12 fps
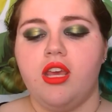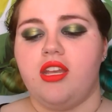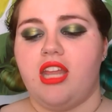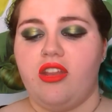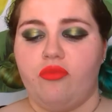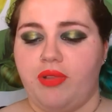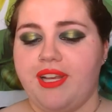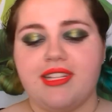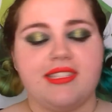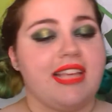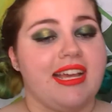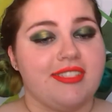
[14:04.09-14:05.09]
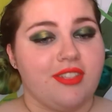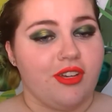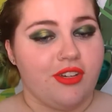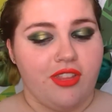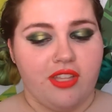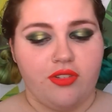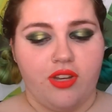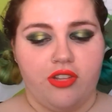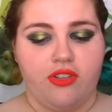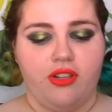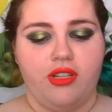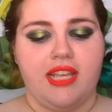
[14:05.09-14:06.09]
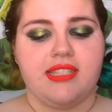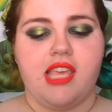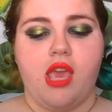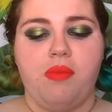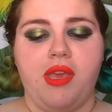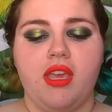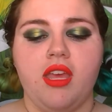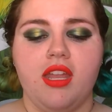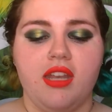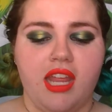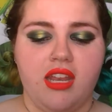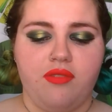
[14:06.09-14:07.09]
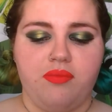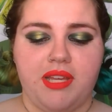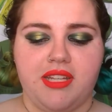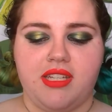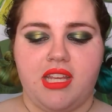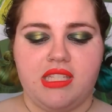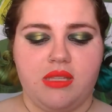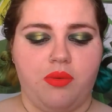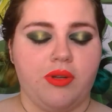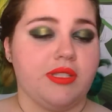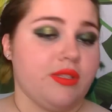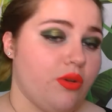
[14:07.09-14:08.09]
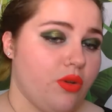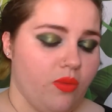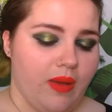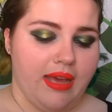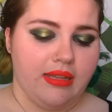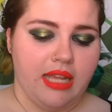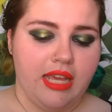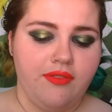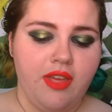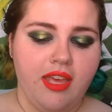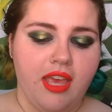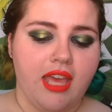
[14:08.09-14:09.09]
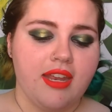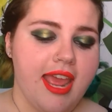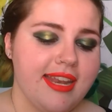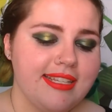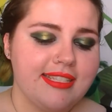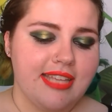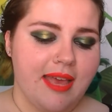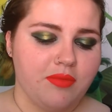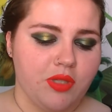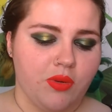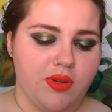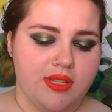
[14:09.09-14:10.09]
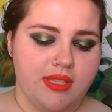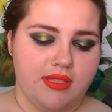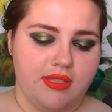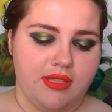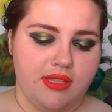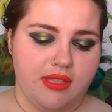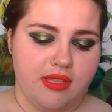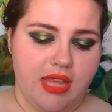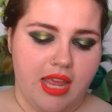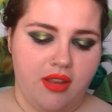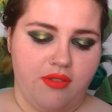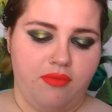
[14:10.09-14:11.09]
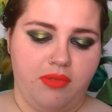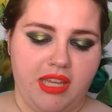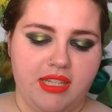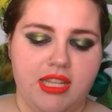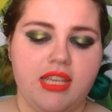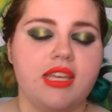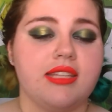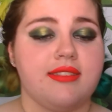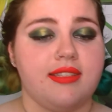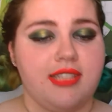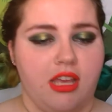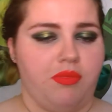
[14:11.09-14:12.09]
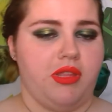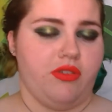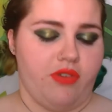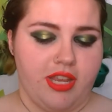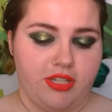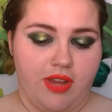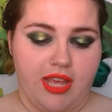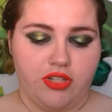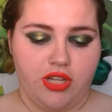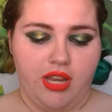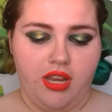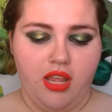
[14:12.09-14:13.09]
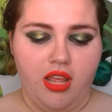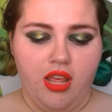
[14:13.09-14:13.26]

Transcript: Native plants last longer than traditional landscaping. Native planting supports local wildlife, and any step towards native planting is a step in the right direction.